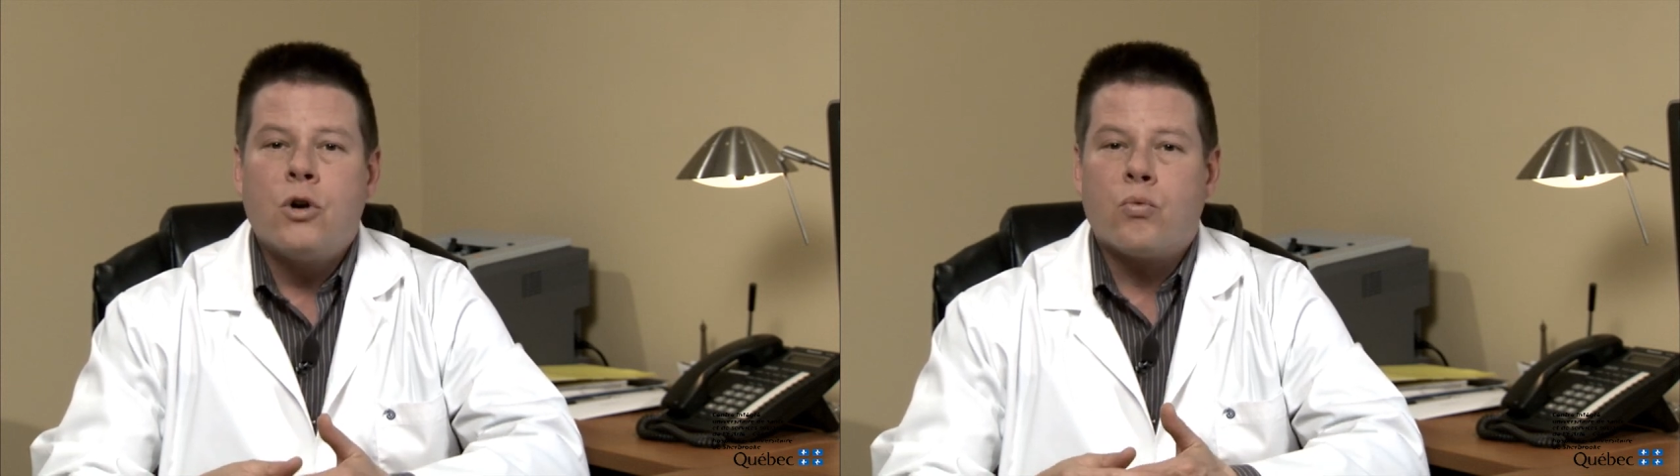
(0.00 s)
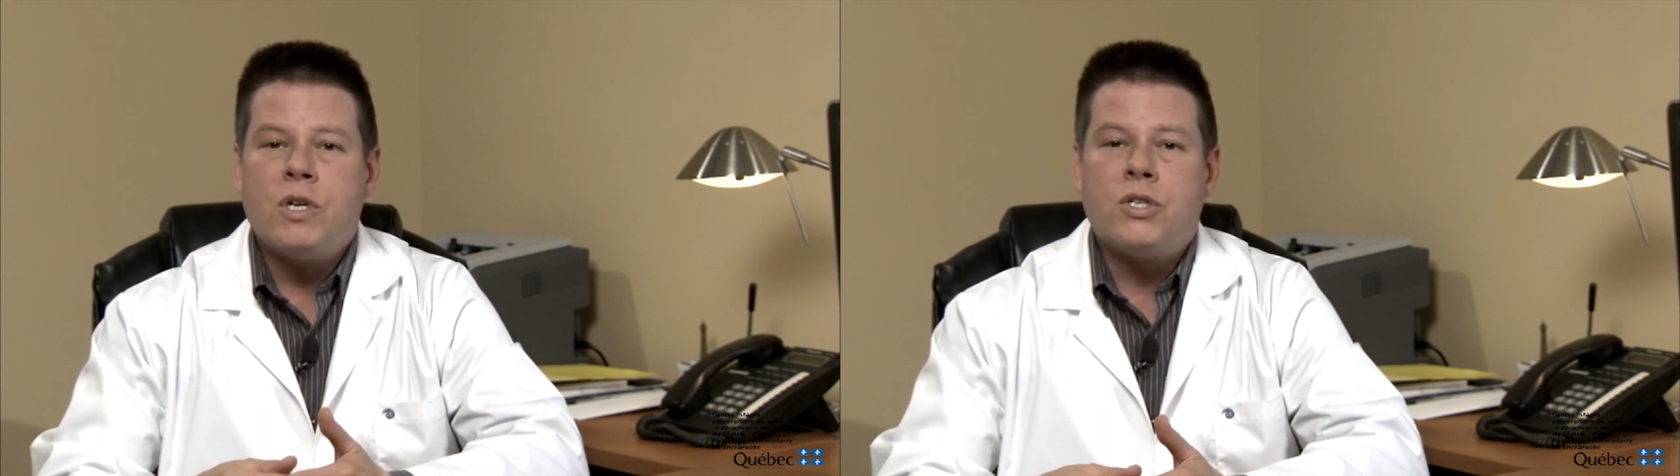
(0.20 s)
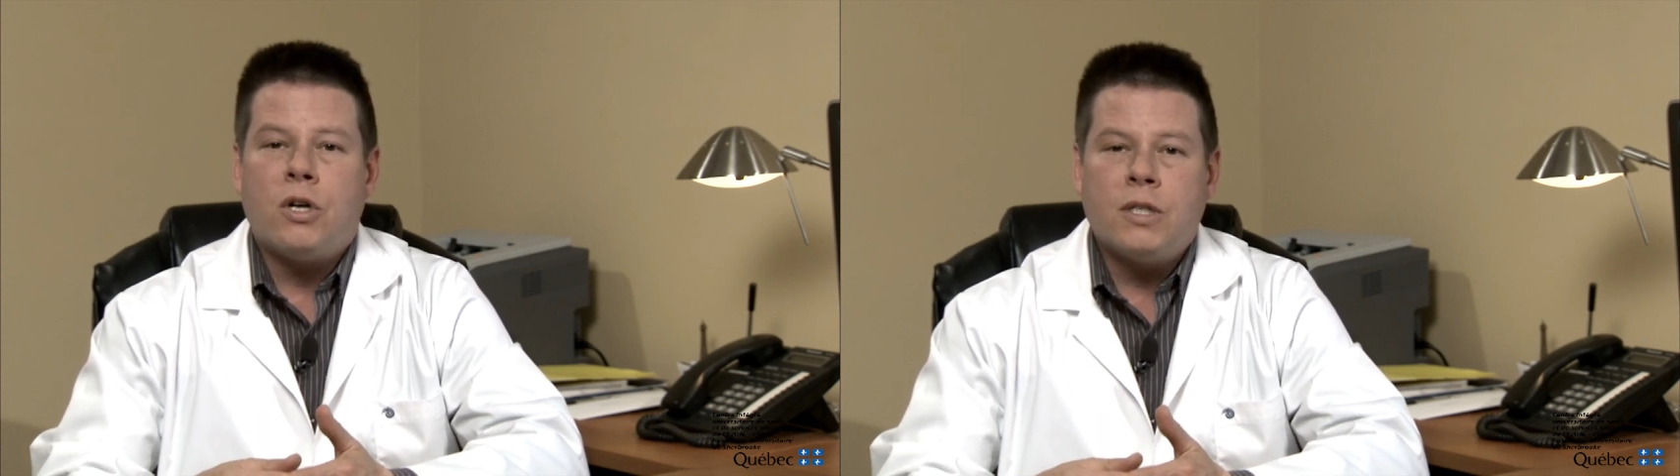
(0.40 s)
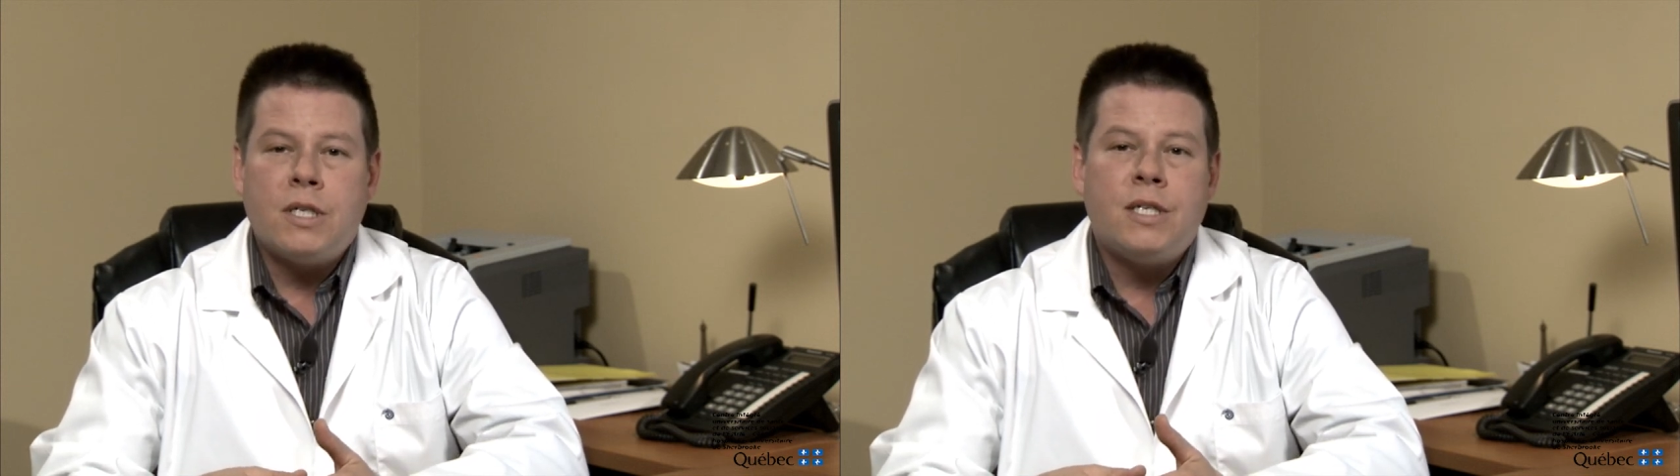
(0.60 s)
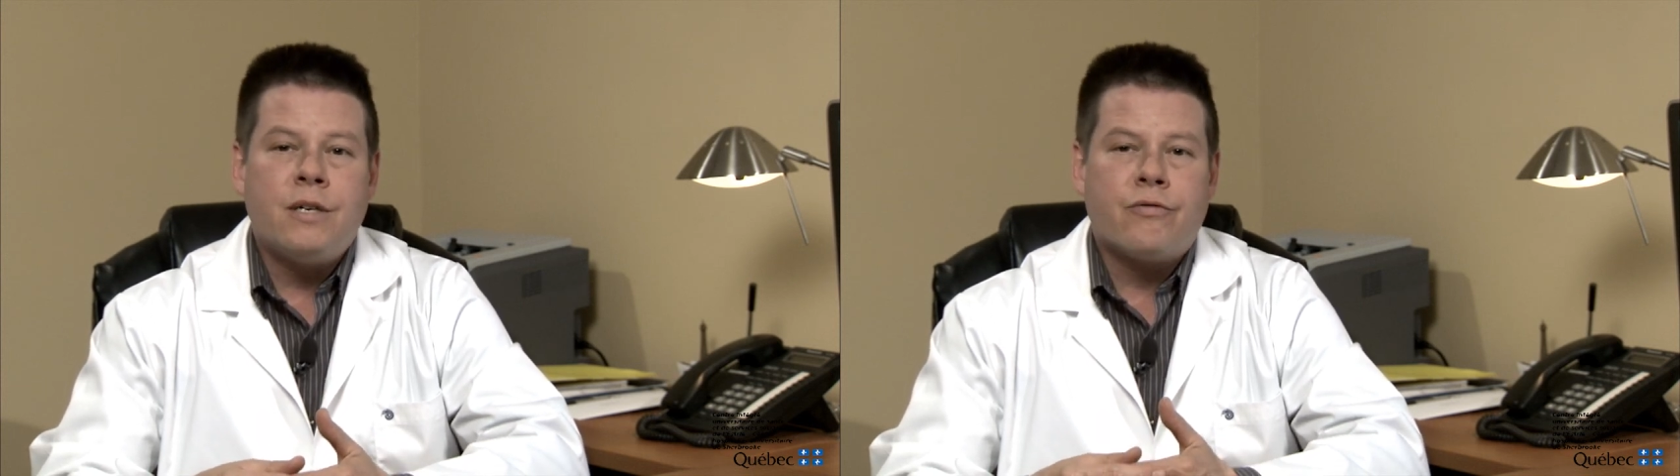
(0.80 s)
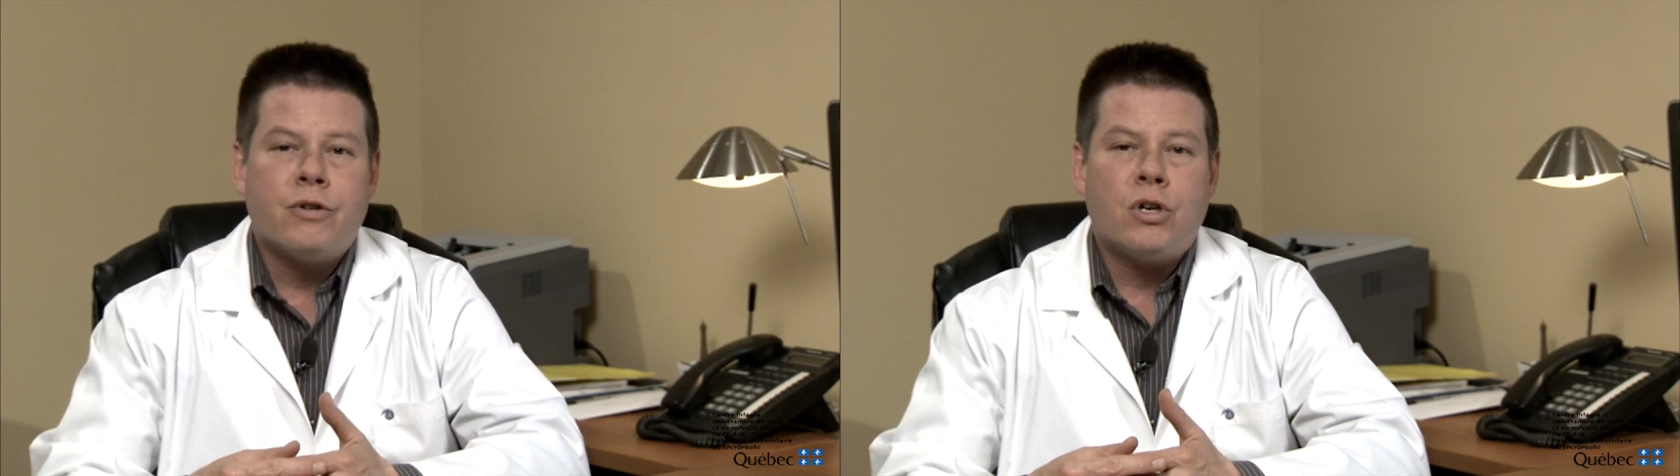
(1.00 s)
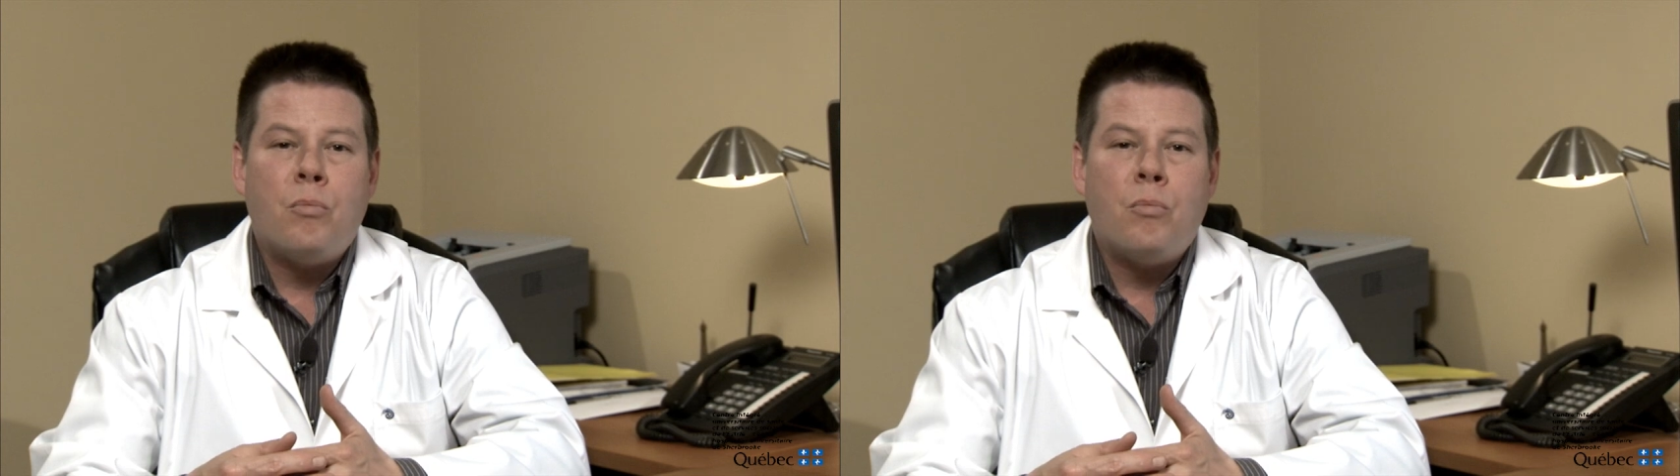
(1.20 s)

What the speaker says: result in different